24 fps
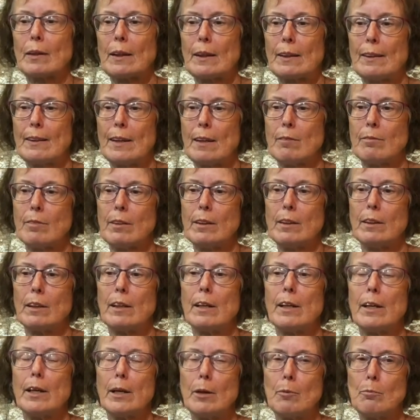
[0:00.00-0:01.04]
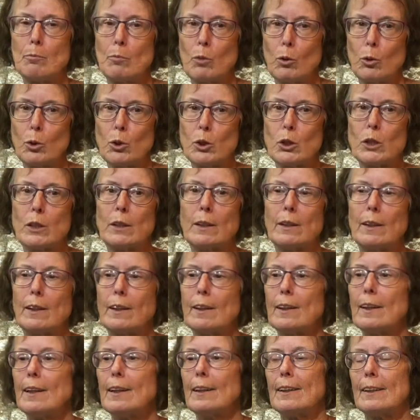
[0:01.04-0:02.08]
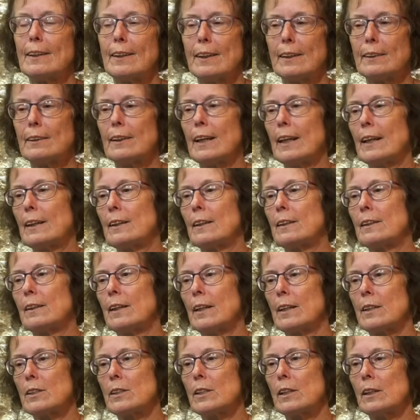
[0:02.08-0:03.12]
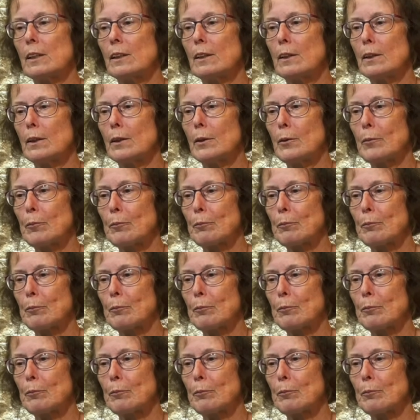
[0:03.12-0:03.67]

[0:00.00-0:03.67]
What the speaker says: they will emotionally neglect their children.